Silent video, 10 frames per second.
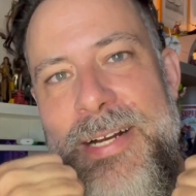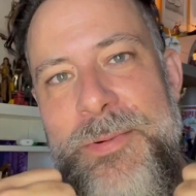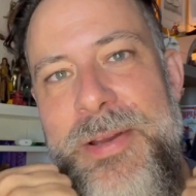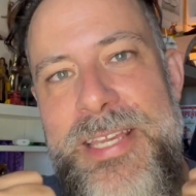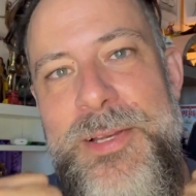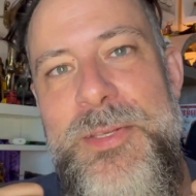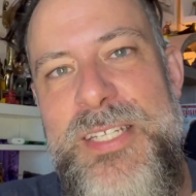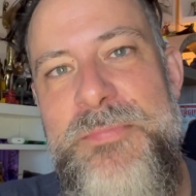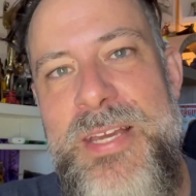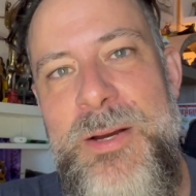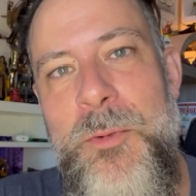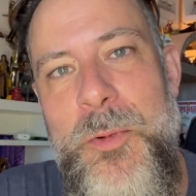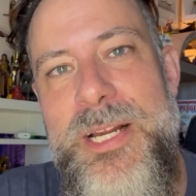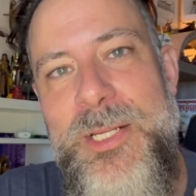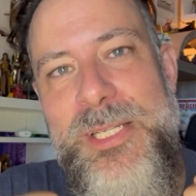We used to be a
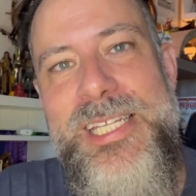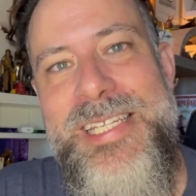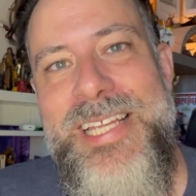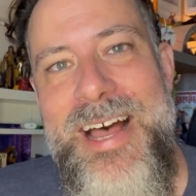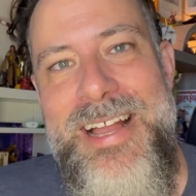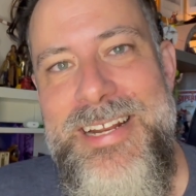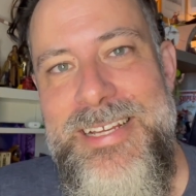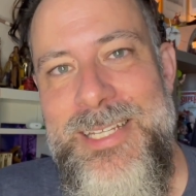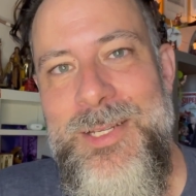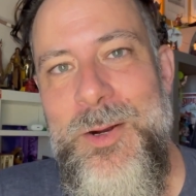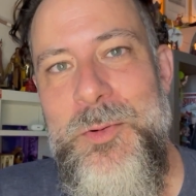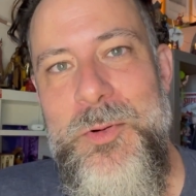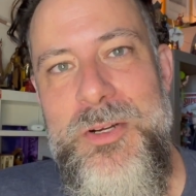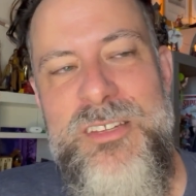real society, Star Wars